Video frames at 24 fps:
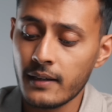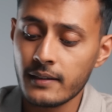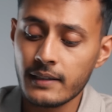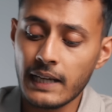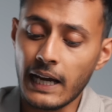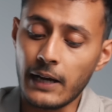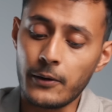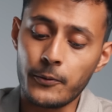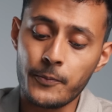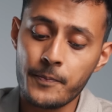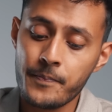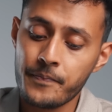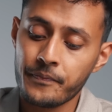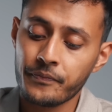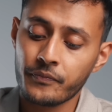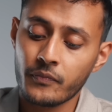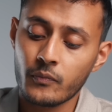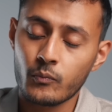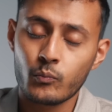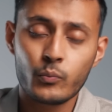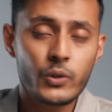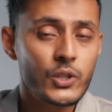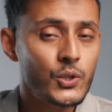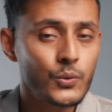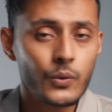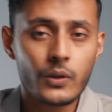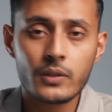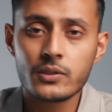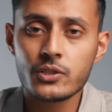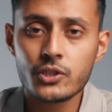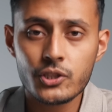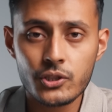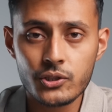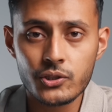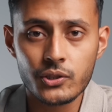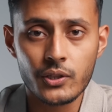Now, which one
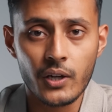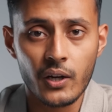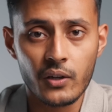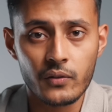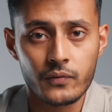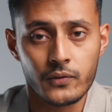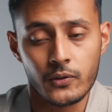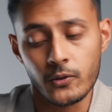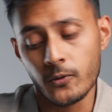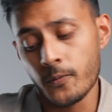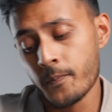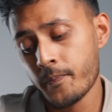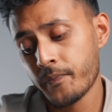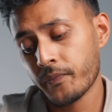should you go for?